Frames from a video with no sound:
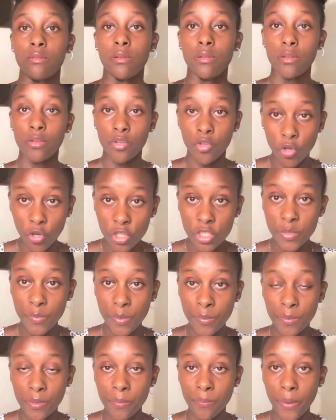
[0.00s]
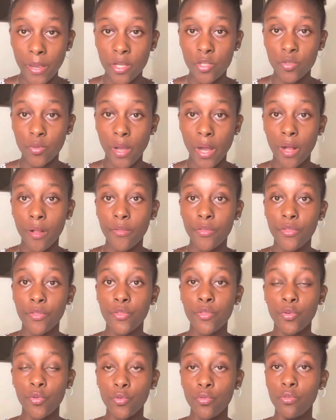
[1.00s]
nurse people back to health
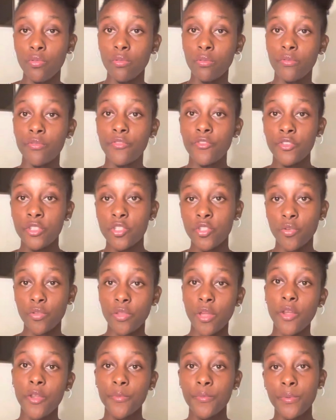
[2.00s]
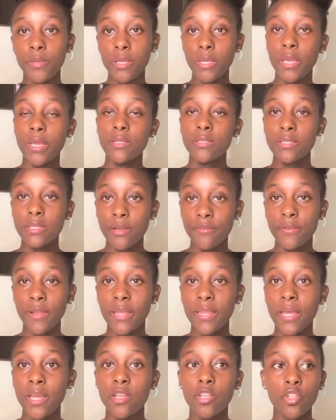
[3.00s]
through physiotherapy and stuff like
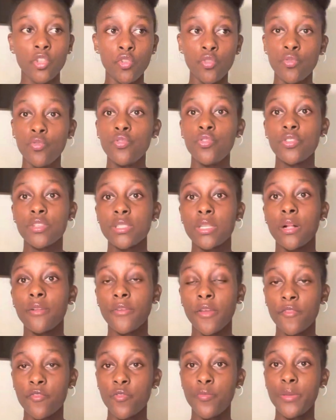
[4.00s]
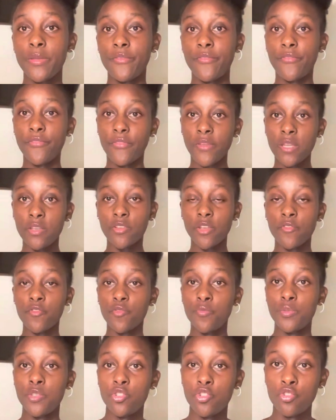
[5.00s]
that, you yourself have to be fit, you have to
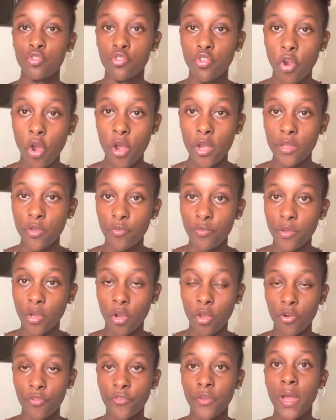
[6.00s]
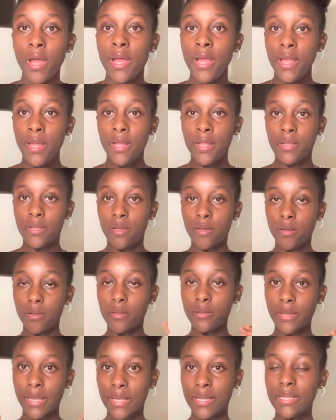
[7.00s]
be strong. There will be a lot of
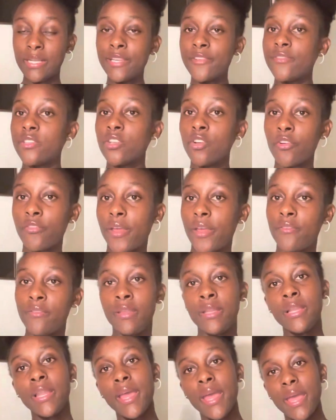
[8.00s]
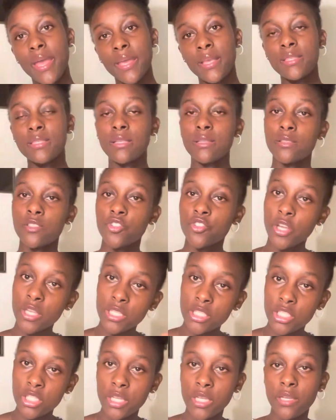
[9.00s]
like lifting of heavy legs and
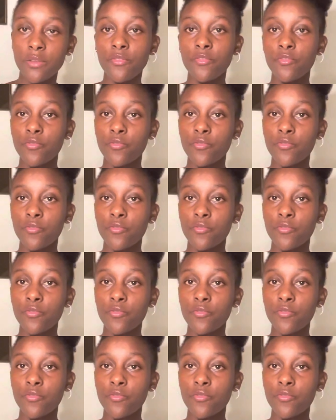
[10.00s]
stretching